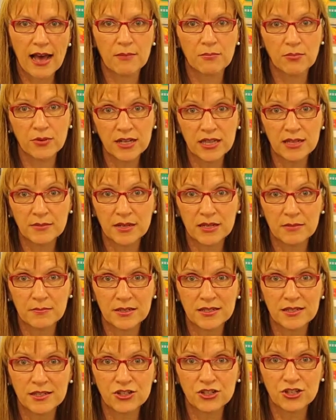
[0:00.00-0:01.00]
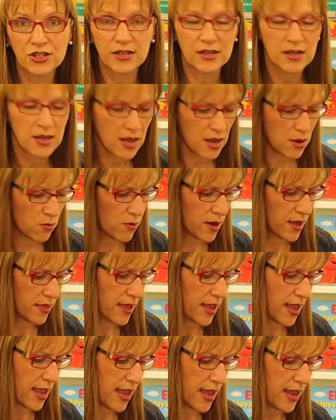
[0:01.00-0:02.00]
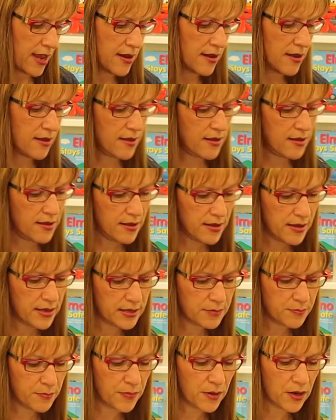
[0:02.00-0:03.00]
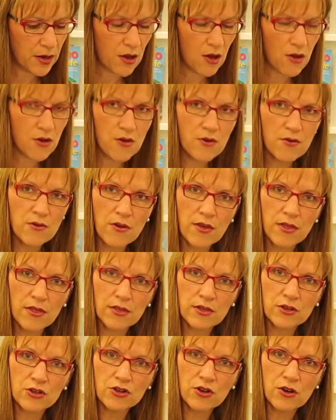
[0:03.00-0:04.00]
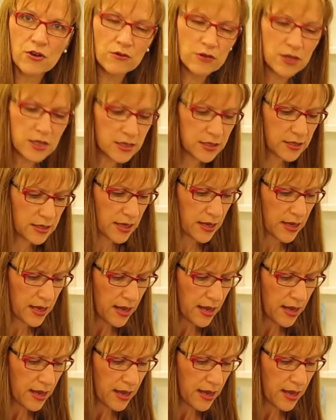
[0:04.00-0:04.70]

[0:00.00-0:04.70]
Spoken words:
putting them in a position where the head is below the shoulders,